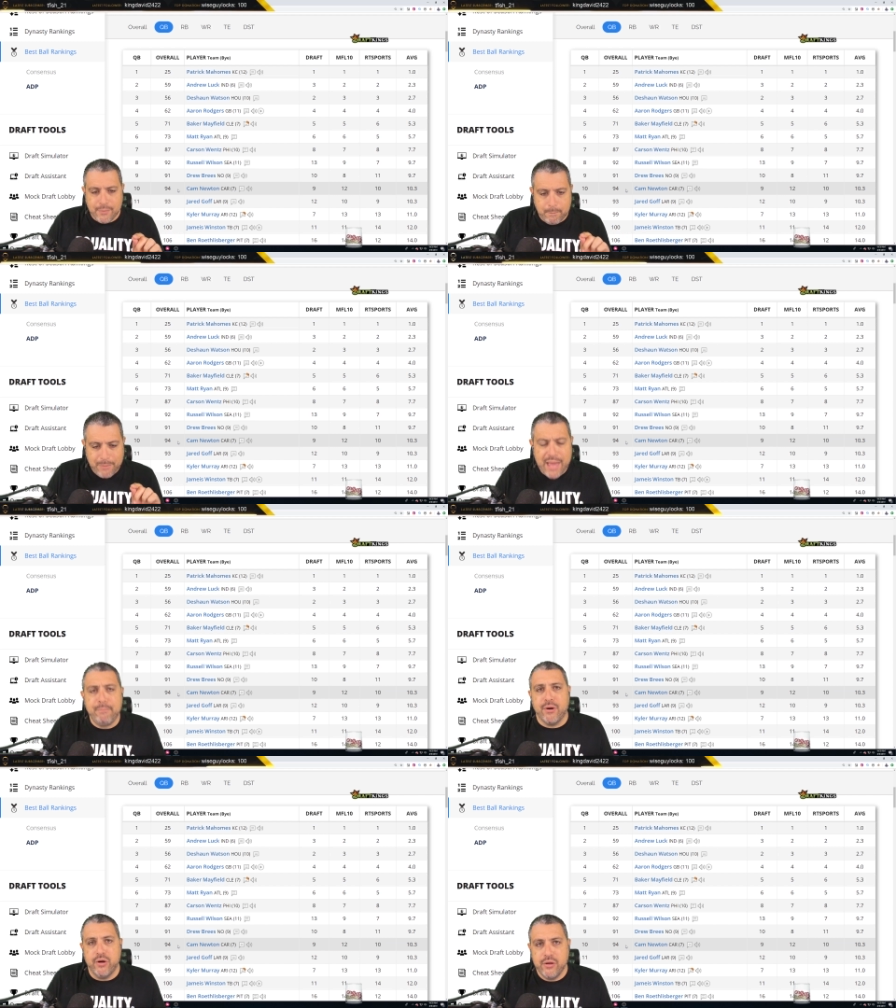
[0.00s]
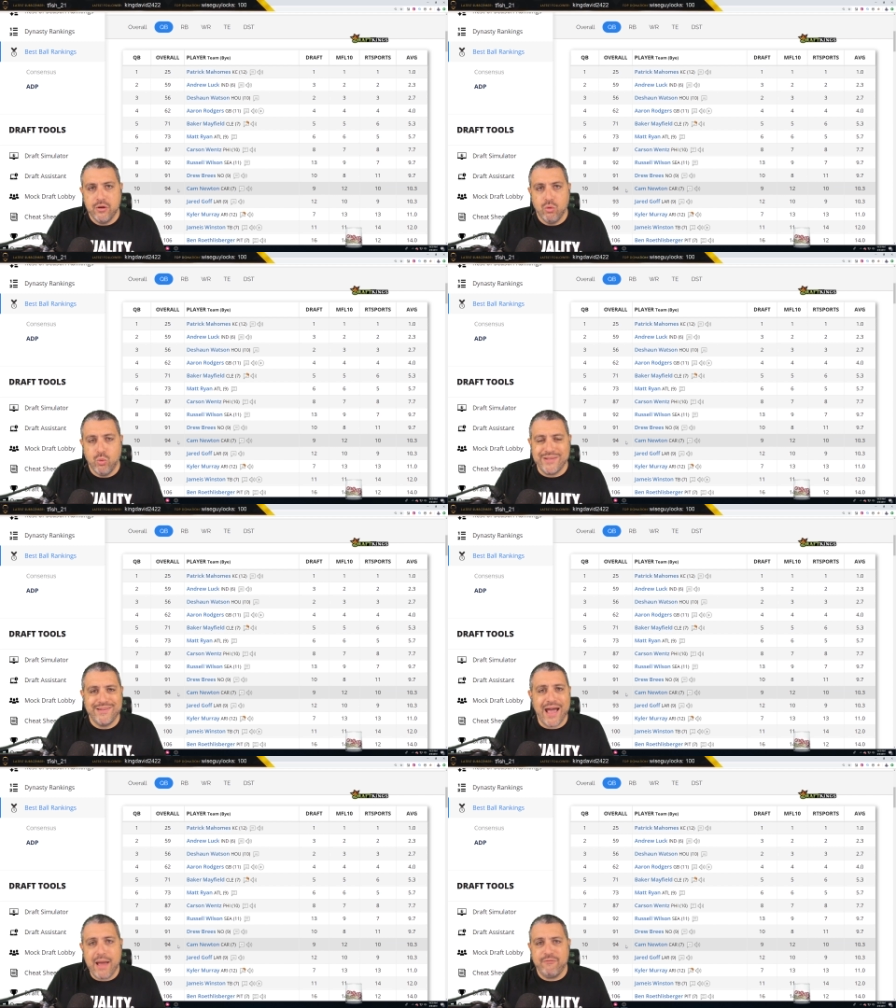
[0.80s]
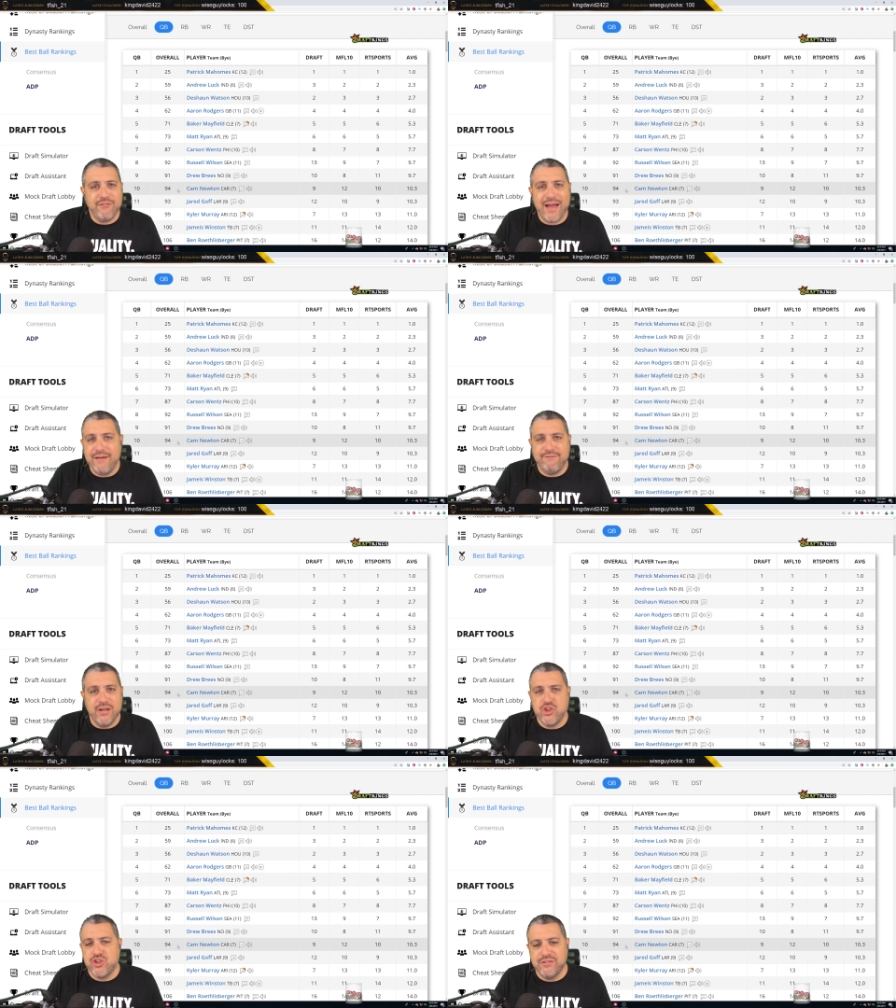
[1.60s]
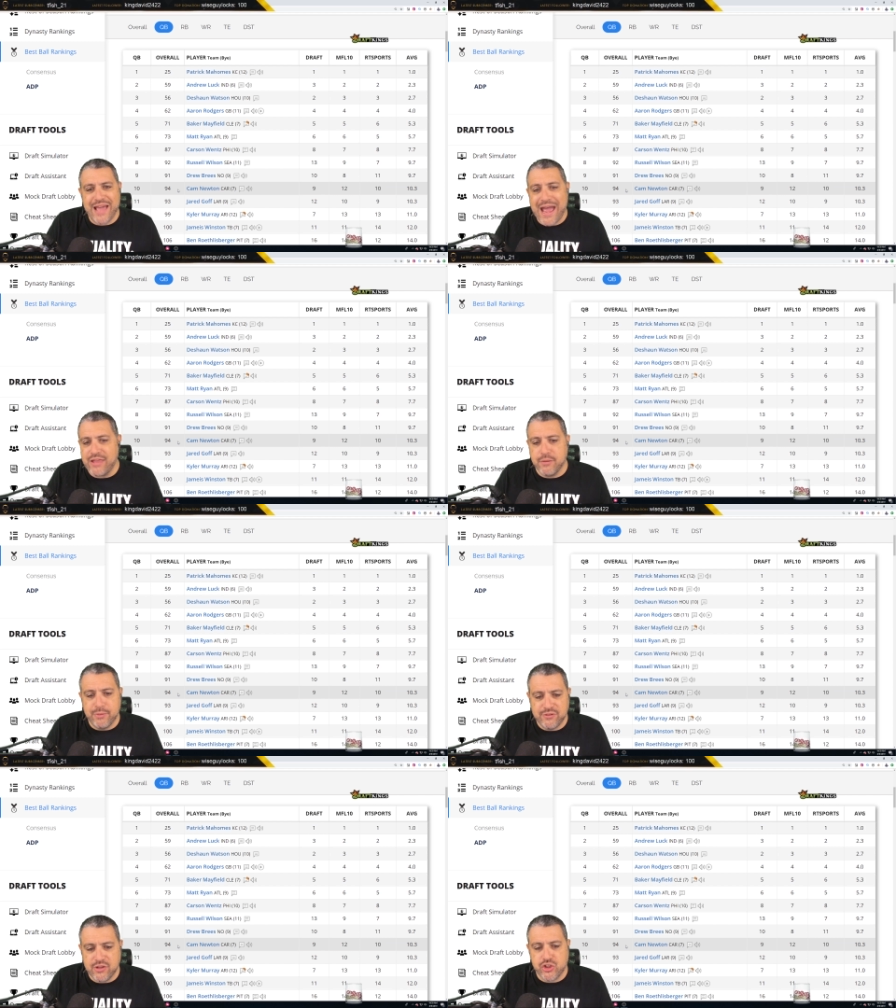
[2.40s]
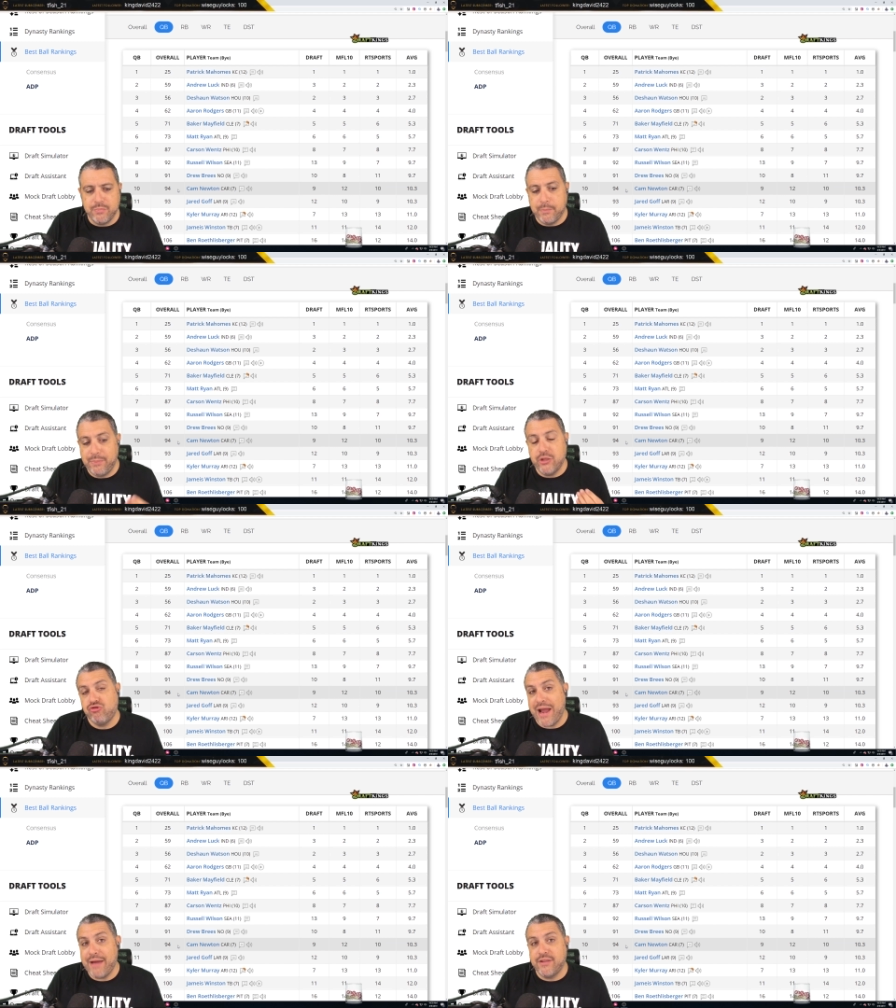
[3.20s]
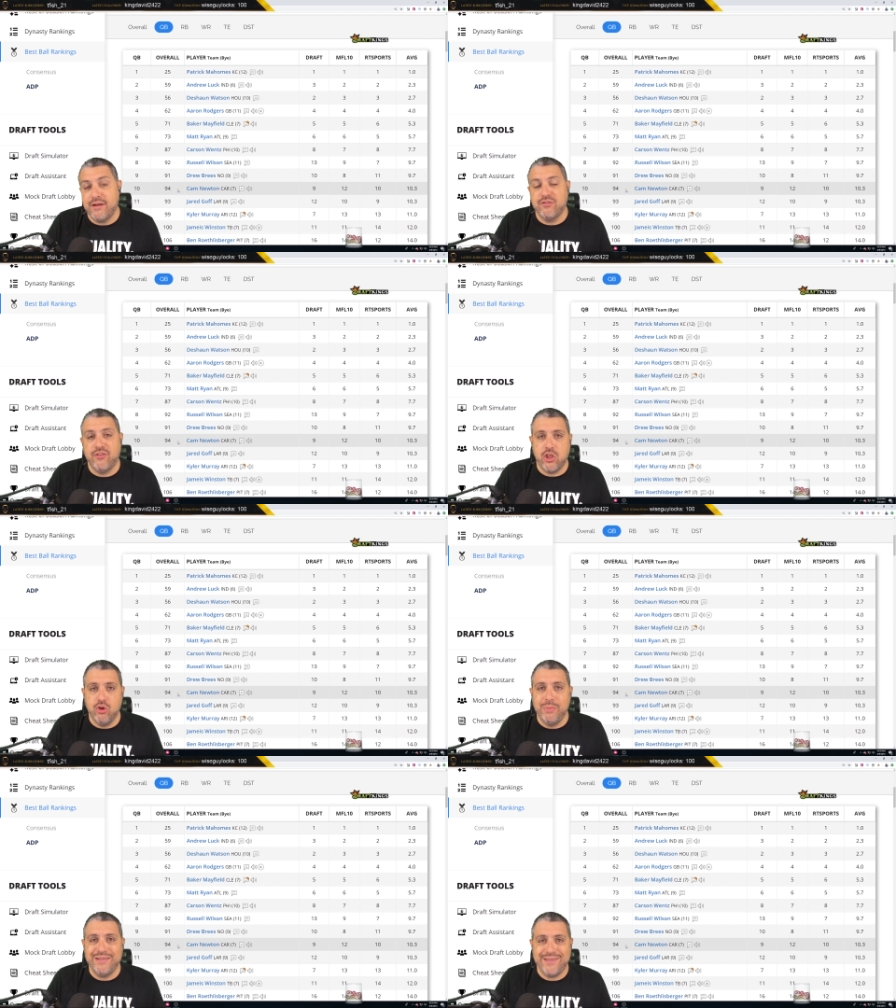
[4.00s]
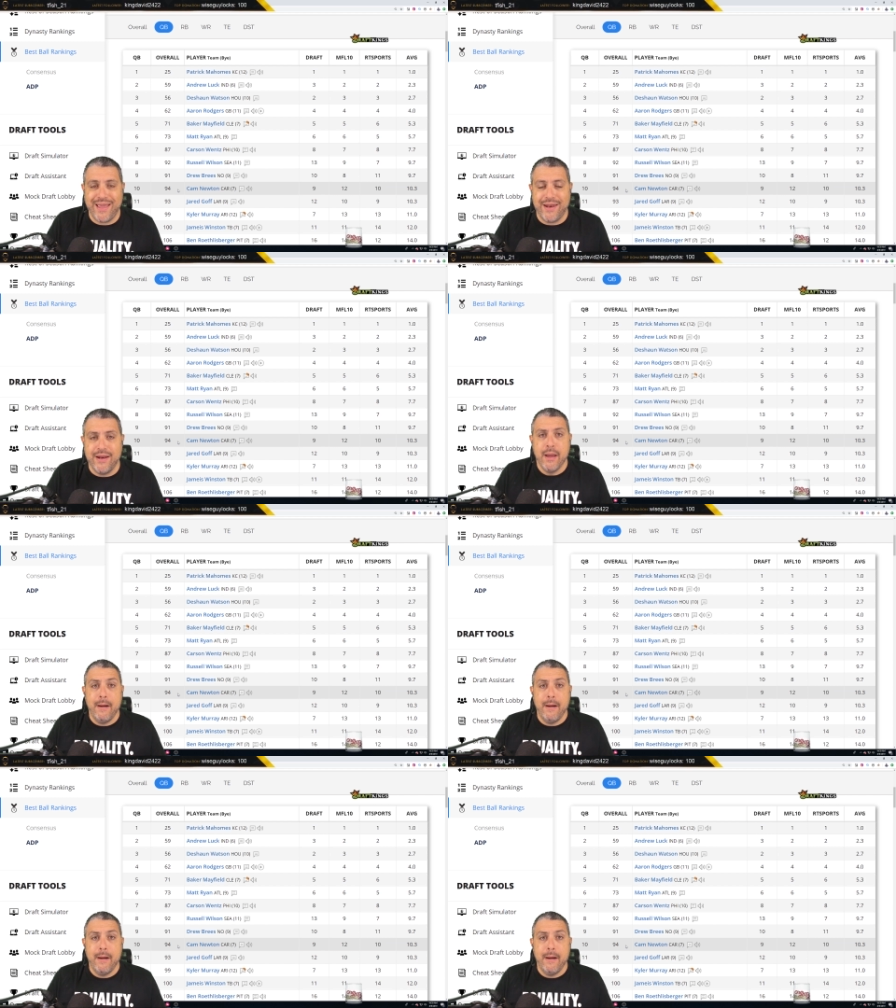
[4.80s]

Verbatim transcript: peppered with top five finishes at the position, but being drafted as the QB 10